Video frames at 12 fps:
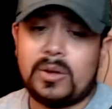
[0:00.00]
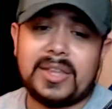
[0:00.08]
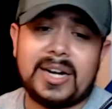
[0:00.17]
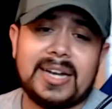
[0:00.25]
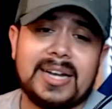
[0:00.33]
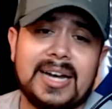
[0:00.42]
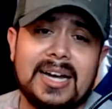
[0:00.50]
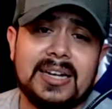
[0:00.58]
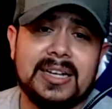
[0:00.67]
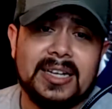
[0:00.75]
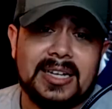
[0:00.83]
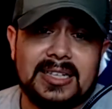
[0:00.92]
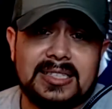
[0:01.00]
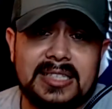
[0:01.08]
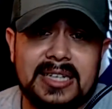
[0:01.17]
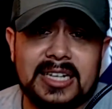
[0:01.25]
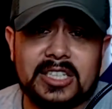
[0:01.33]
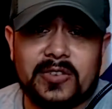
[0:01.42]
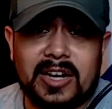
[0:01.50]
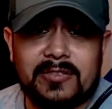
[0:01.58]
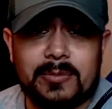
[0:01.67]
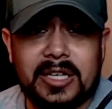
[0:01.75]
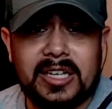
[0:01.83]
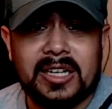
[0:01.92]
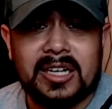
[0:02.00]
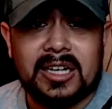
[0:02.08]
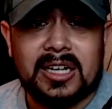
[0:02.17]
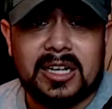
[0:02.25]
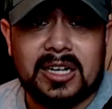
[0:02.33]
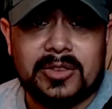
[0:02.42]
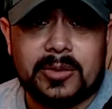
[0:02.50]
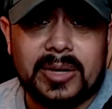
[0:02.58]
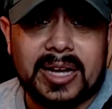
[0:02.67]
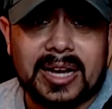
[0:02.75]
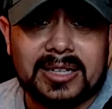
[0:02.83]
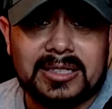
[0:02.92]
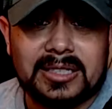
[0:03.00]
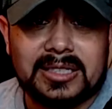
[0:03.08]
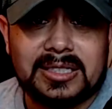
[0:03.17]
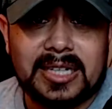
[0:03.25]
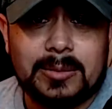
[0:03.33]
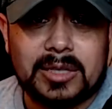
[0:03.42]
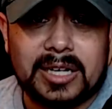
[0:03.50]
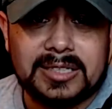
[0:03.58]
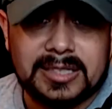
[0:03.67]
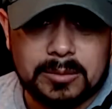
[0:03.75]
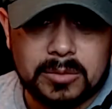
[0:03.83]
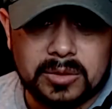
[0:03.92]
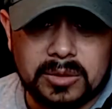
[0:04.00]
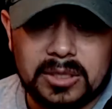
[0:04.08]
that I got is the S5B 3-axis stabilized gimbal.